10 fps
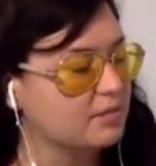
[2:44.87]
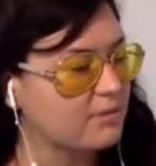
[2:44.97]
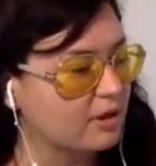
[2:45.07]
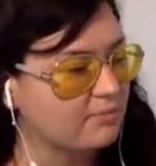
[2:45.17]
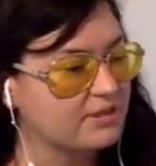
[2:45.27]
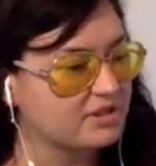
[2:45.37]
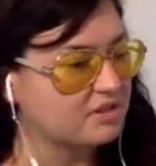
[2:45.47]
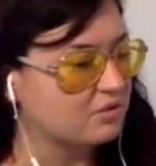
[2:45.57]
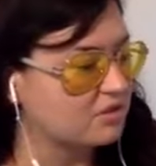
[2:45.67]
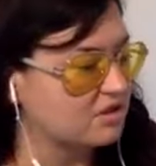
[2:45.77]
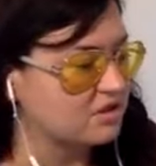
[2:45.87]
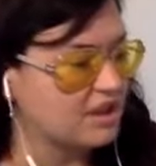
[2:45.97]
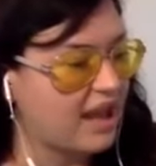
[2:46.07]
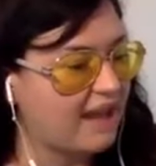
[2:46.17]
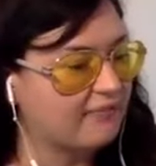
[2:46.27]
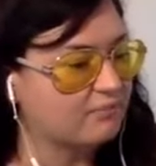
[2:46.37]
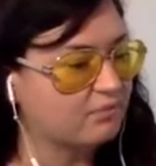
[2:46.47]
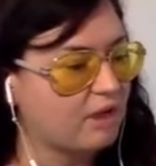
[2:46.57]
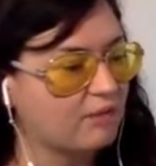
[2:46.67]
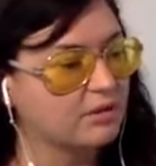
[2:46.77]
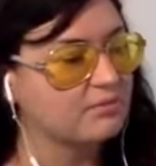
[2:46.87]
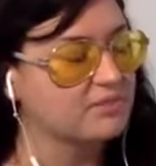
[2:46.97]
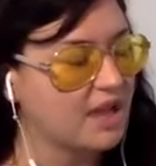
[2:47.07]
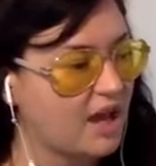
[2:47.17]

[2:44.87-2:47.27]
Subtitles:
Smaller business owners have problems